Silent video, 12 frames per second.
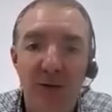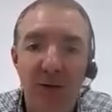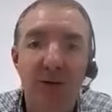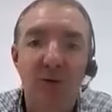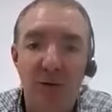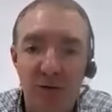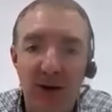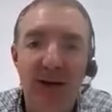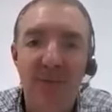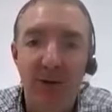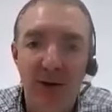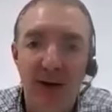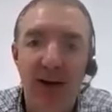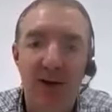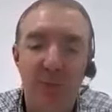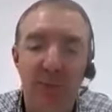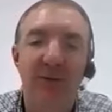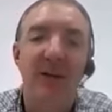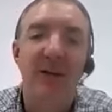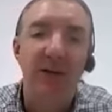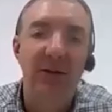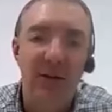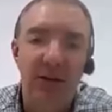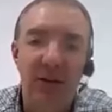You've just got to have the
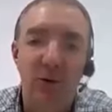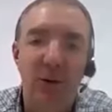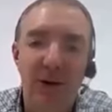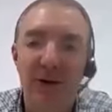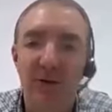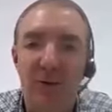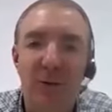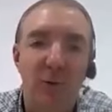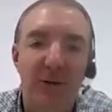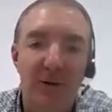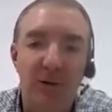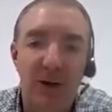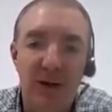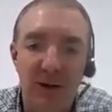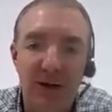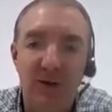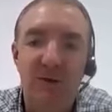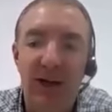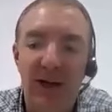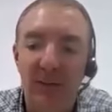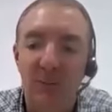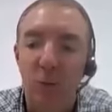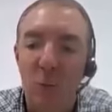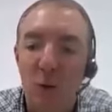expertise and knowledge of what to, and
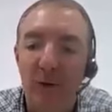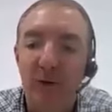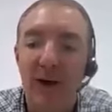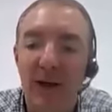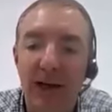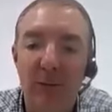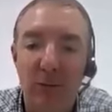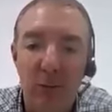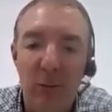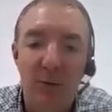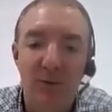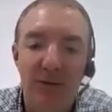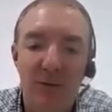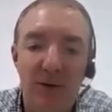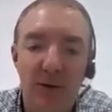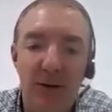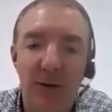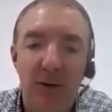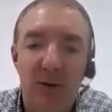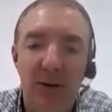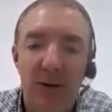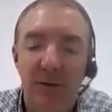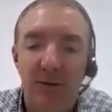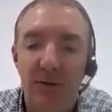understand what their legal requirements are.
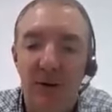Mm.